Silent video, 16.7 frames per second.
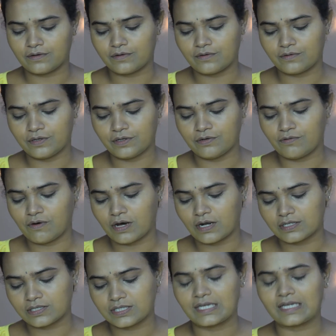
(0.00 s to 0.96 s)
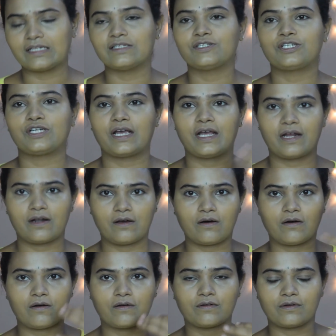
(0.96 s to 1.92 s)
your skin shade
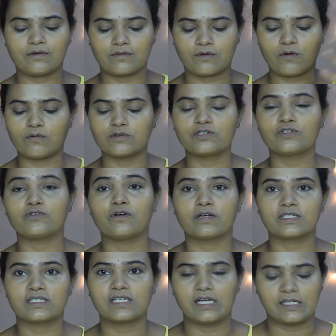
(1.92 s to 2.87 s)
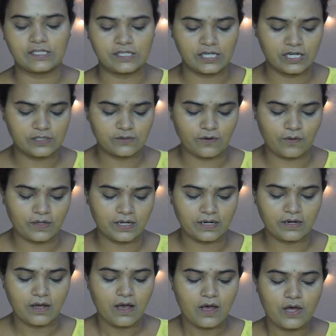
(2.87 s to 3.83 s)
or close to your skin shade, so
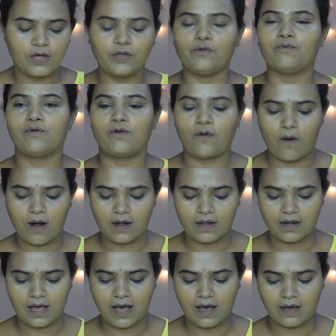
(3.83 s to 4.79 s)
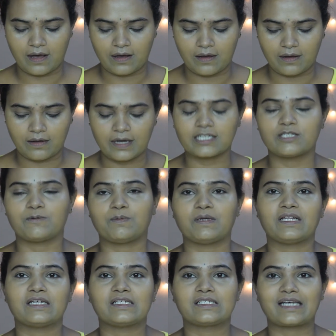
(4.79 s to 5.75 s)
that you will not
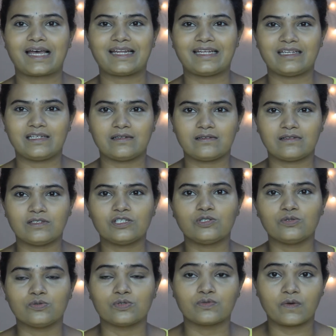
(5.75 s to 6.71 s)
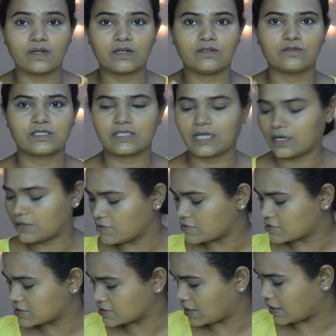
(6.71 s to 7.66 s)
experience any issues when you set
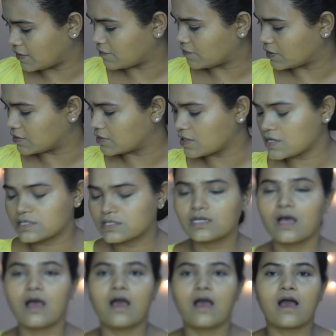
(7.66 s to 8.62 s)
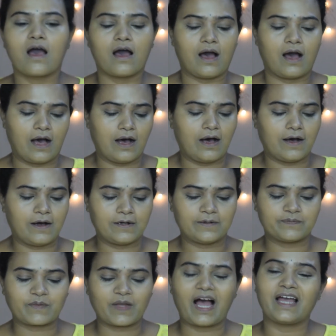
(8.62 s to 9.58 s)
your skin with this.
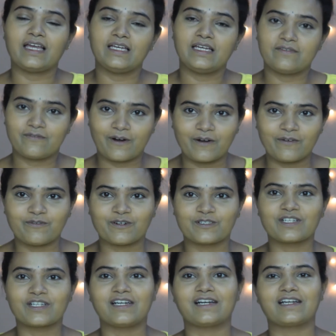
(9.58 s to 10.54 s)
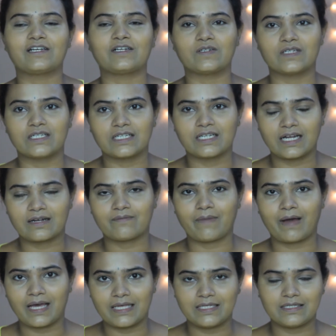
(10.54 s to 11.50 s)
I unfortunately couldn't get
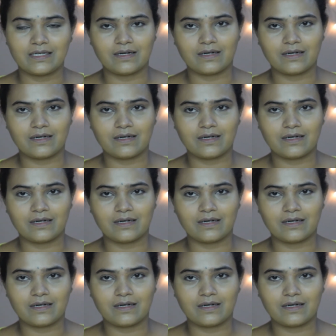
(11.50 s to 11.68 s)
my